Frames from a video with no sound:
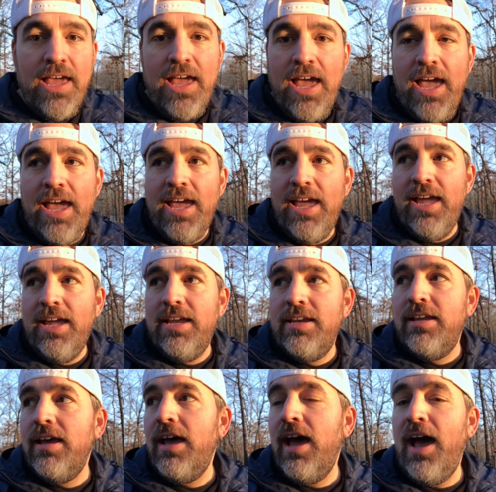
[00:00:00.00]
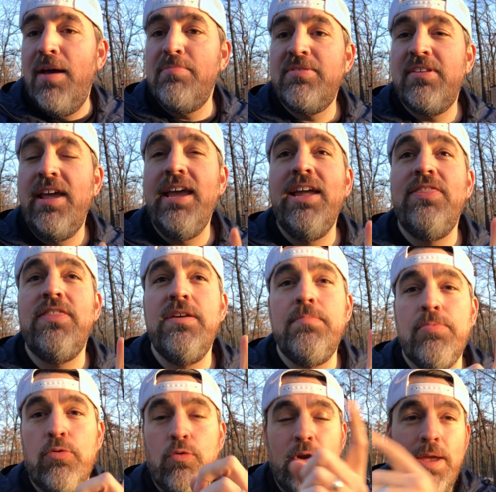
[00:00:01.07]
And I'm staying at the
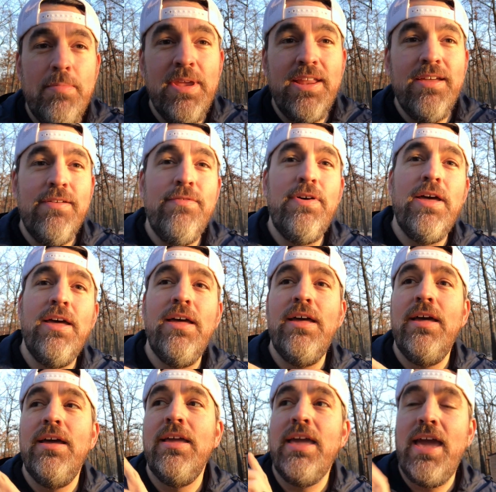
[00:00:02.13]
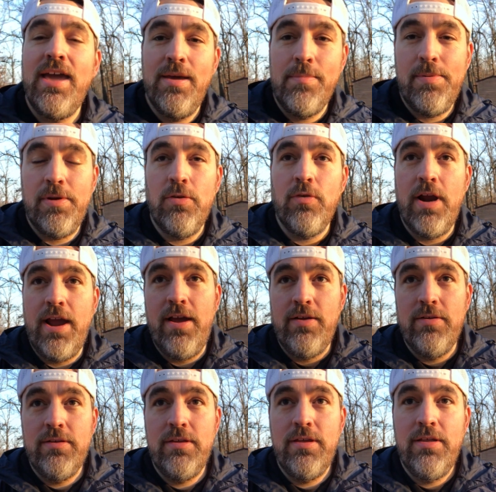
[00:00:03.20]
Primitive
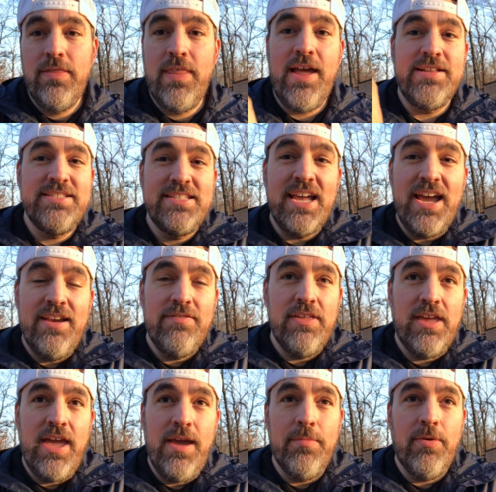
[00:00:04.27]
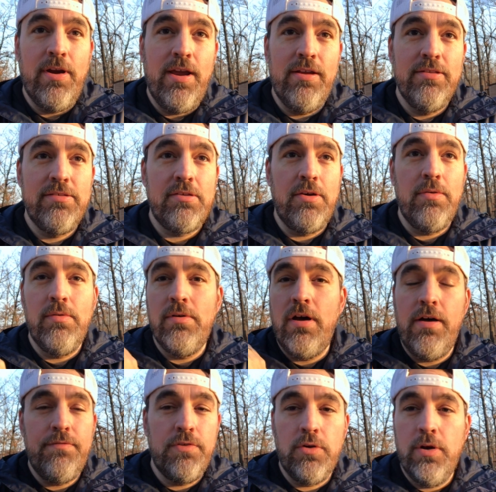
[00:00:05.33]
Campground, that side of the campground, so
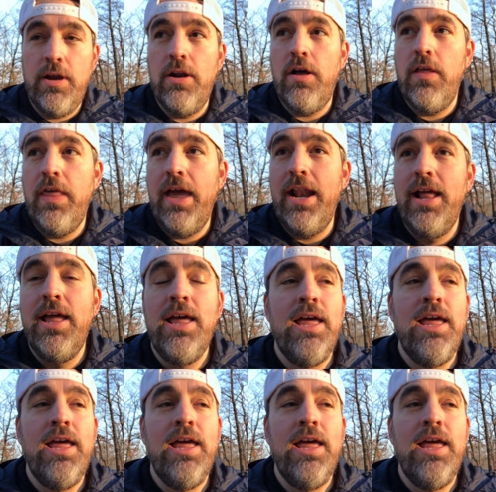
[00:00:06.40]
off the grid, all that.